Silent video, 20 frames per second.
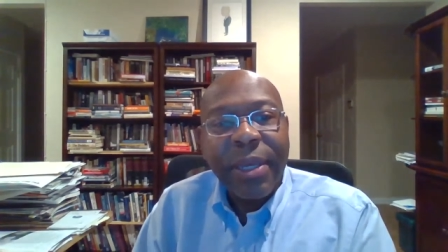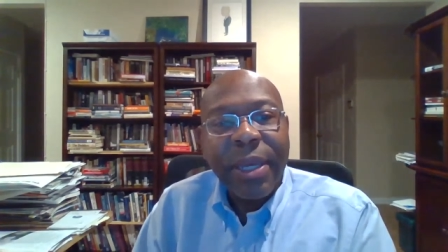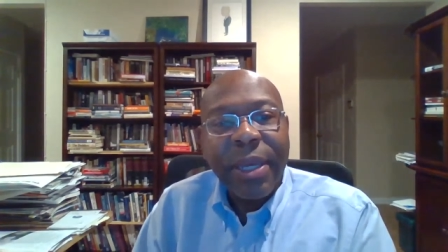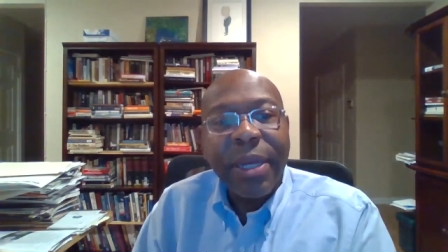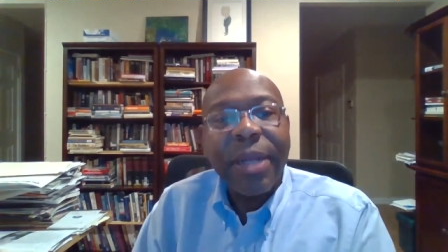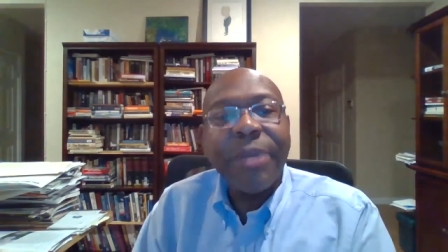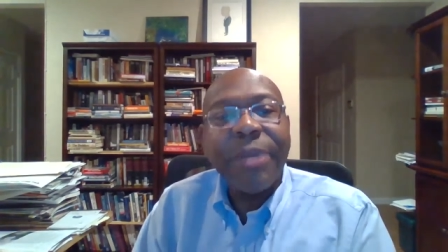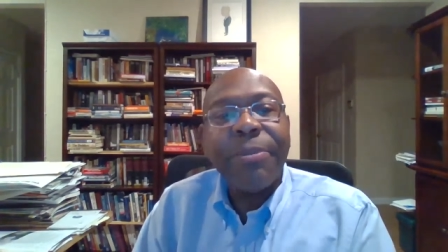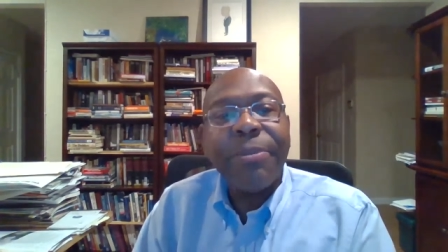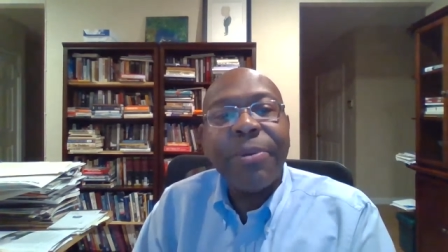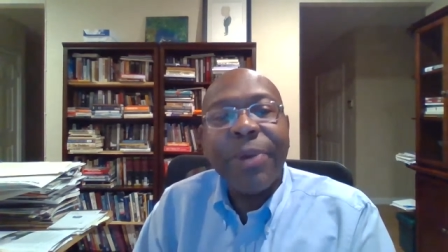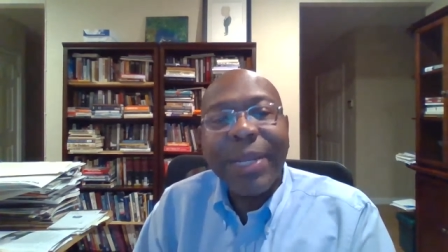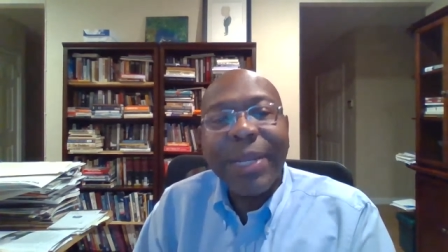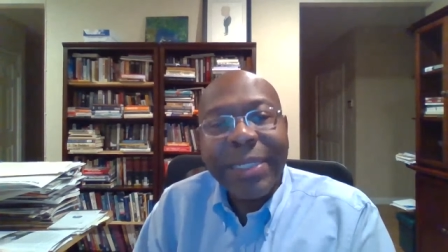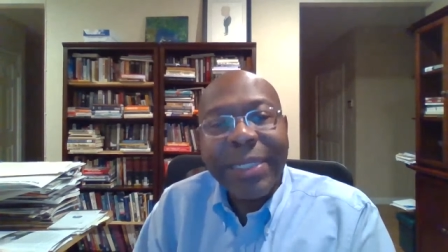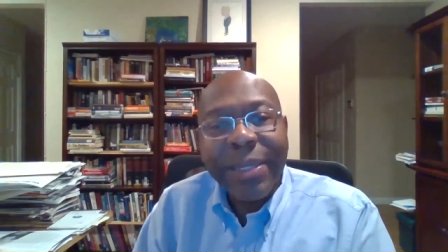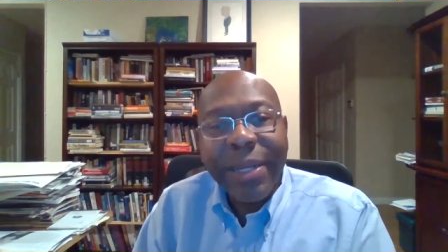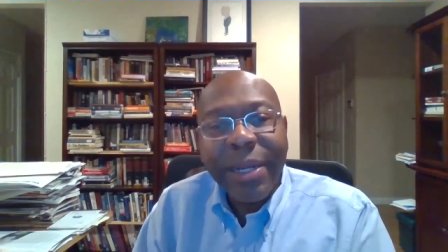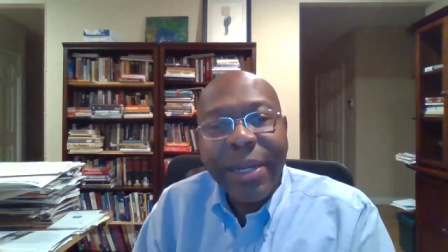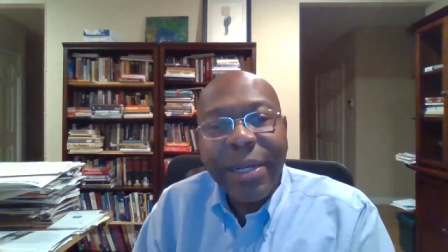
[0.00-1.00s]
and
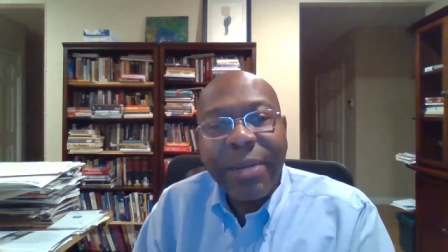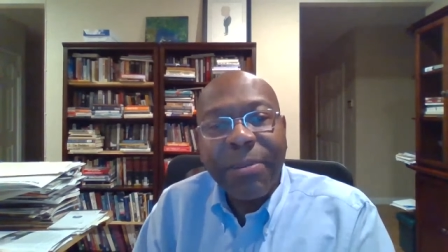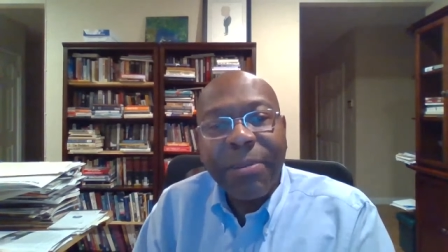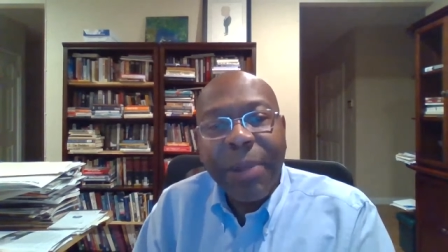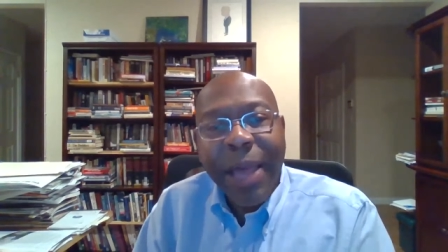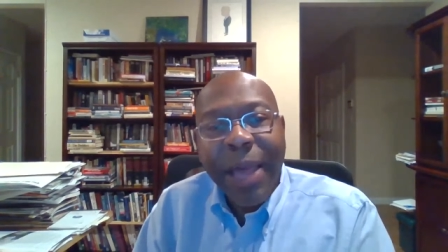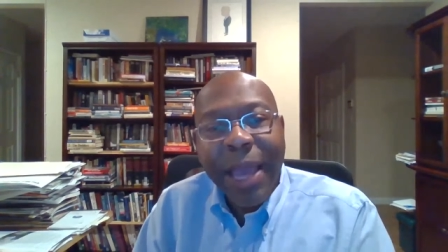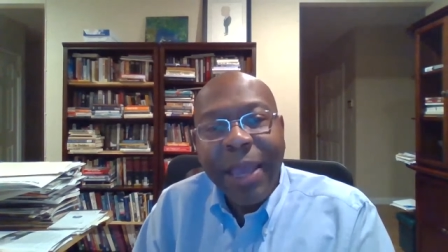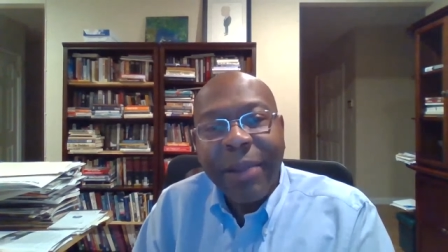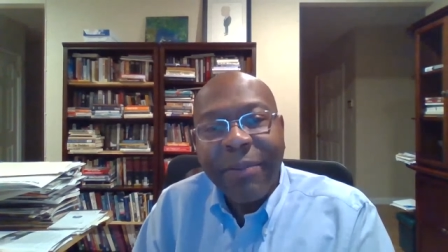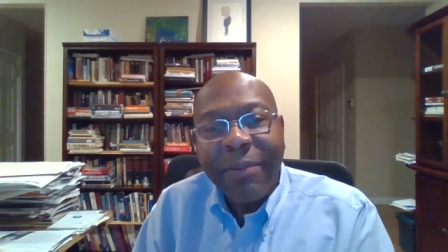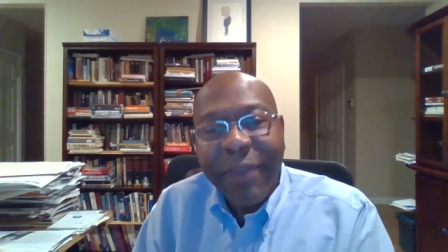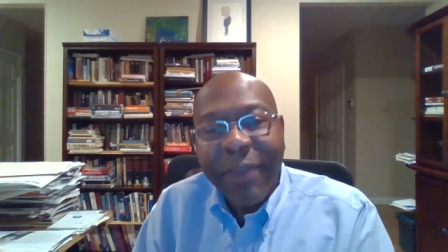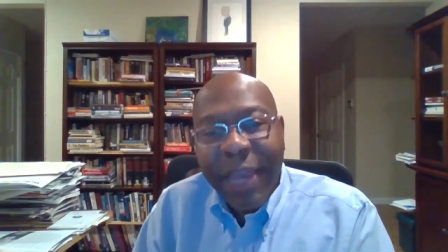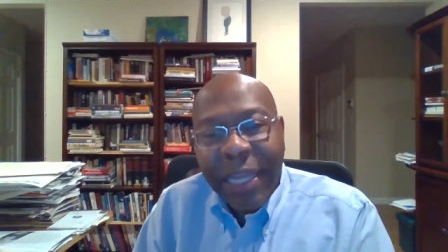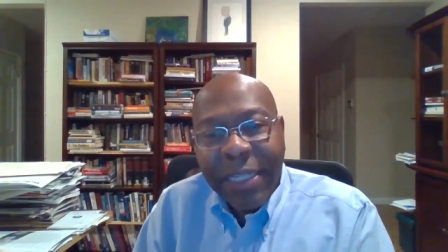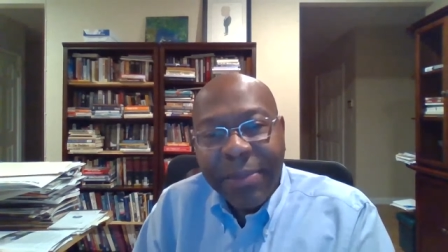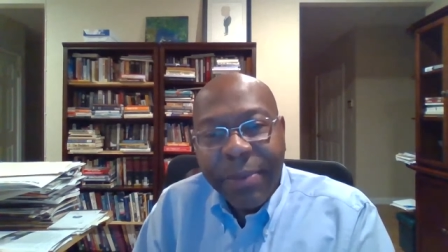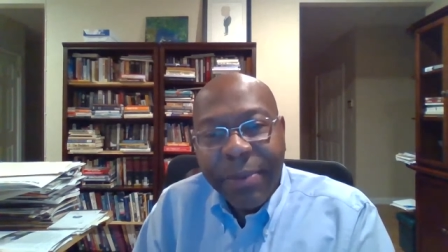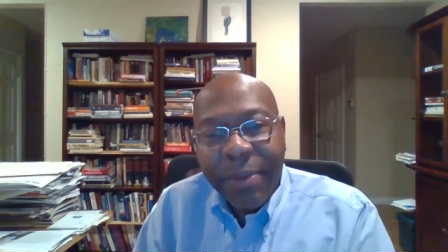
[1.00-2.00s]
unprecedented black
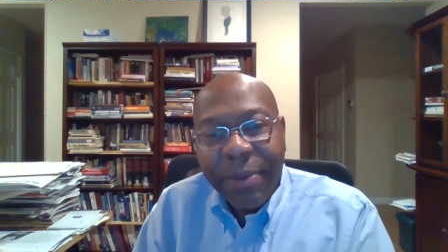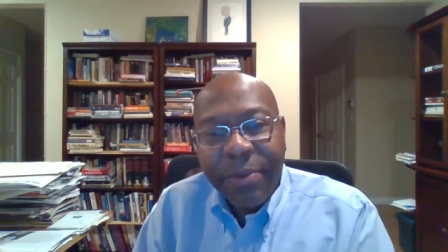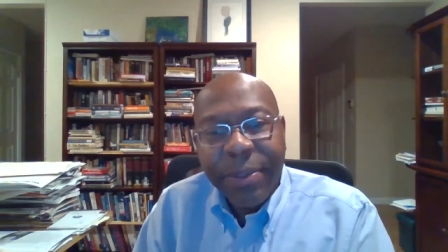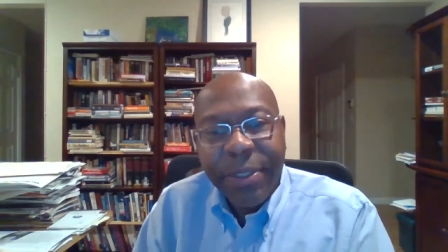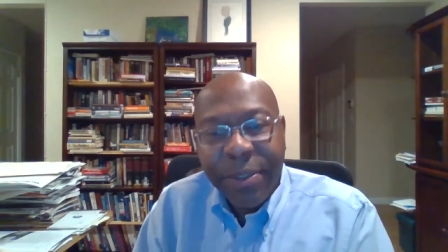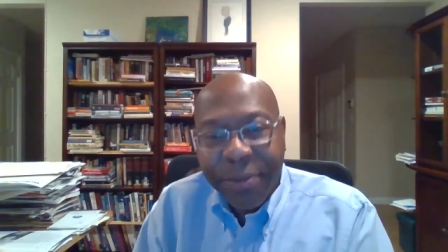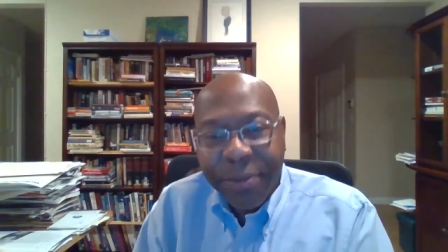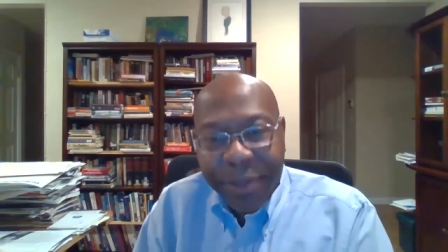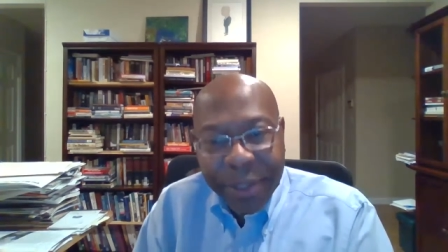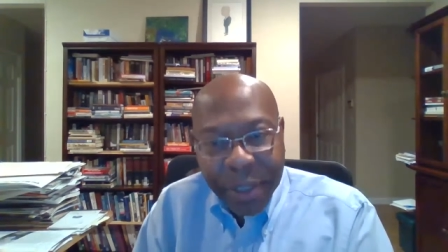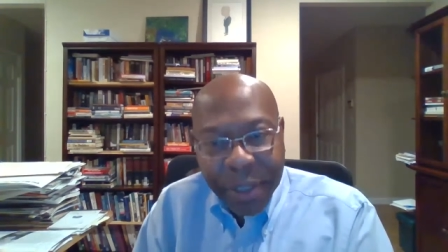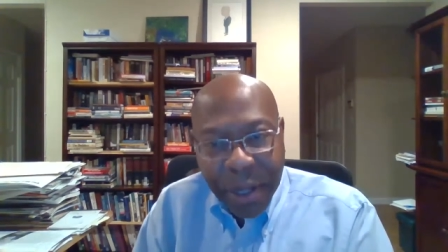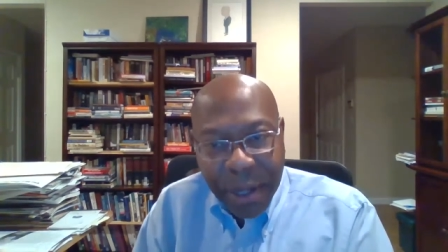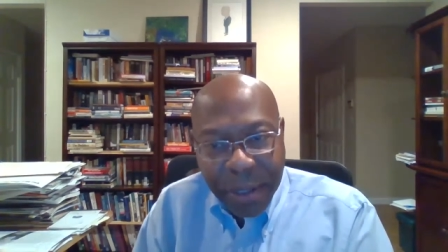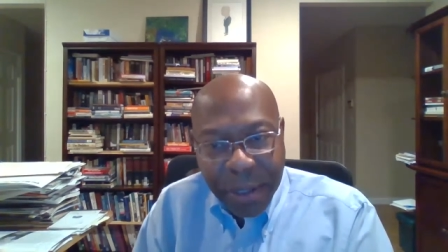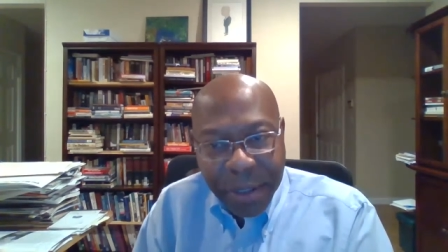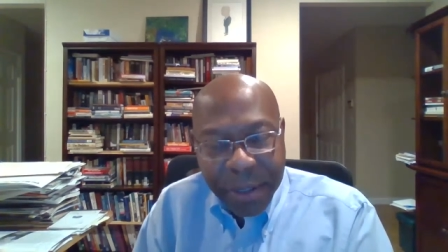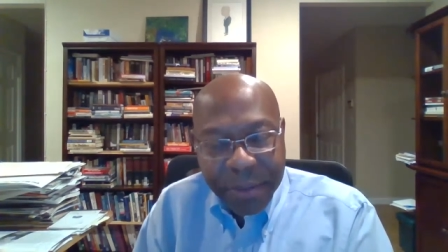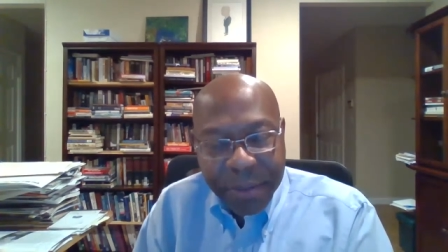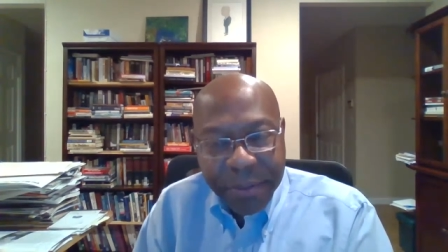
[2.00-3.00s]
advancement was the
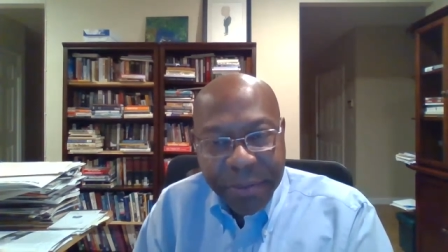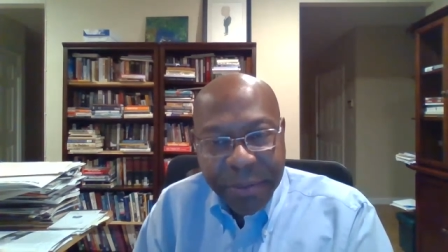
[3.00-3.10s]
result.